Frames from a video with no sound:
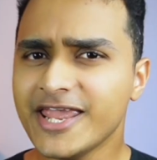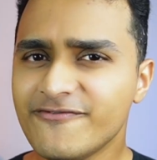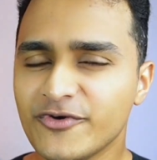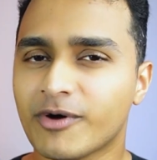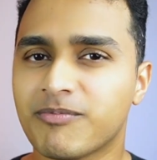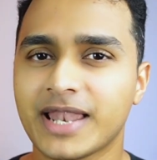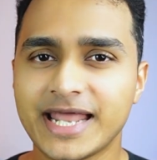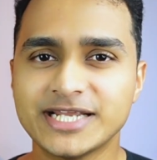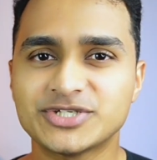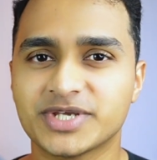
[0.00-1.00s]
If you are
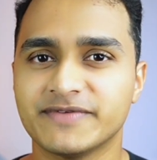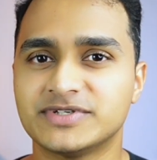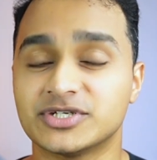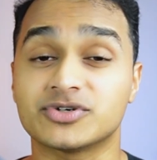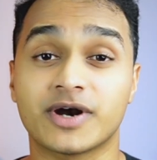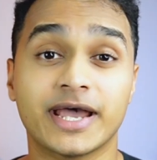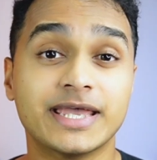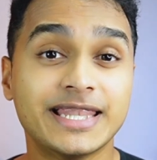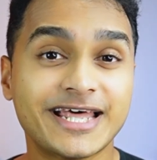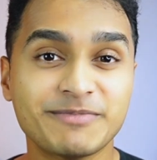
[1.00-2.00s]
planning to give it a try,
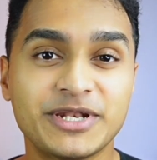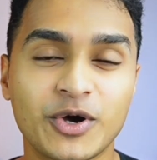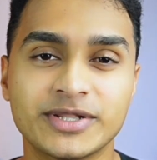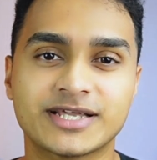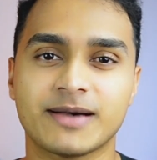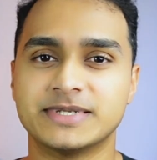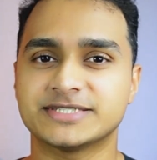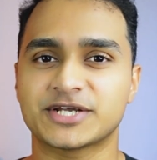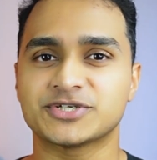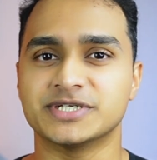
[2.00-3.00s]
let me know in the comment
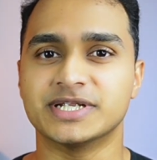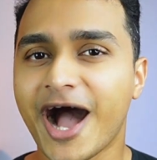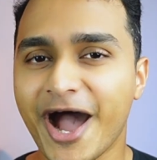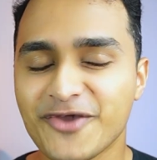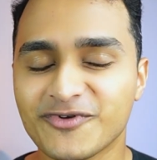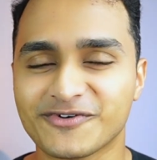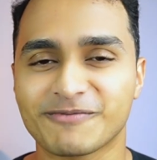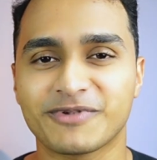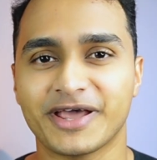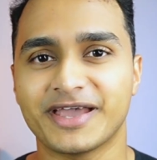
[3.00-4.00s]
section. I will
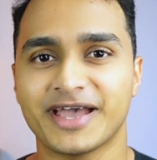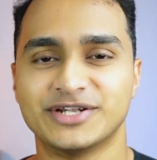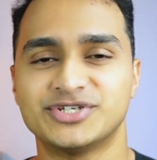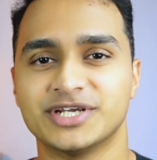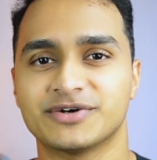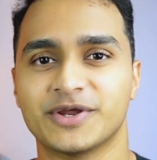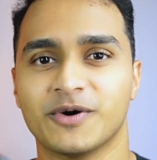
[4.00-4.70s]
reply and cheer you